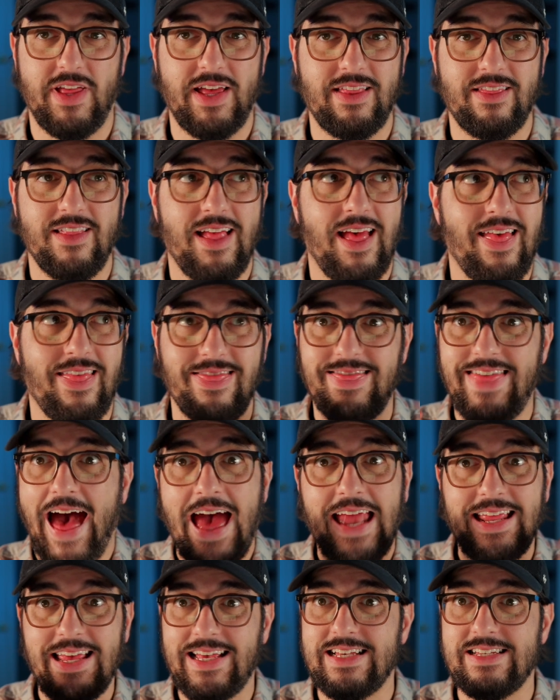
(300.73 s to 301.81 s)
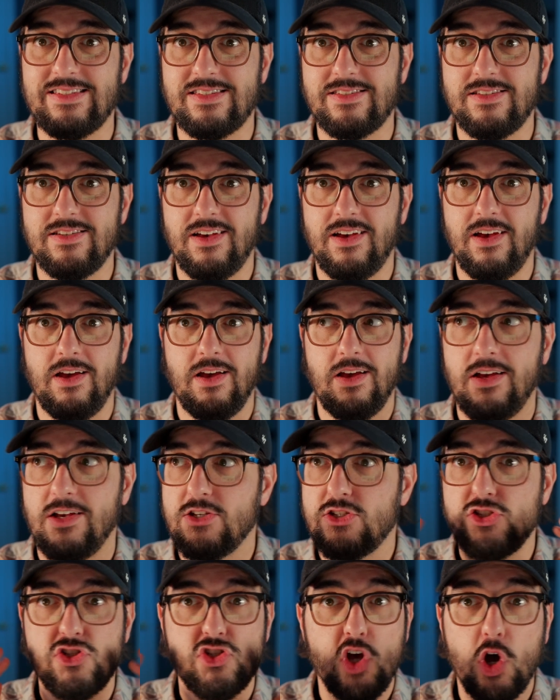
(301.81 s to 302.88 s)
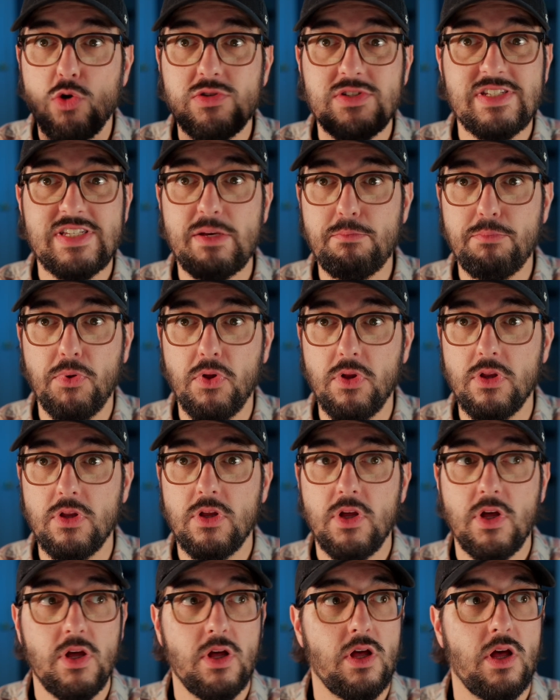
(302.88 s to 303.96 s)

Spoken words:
Like, that is so simple,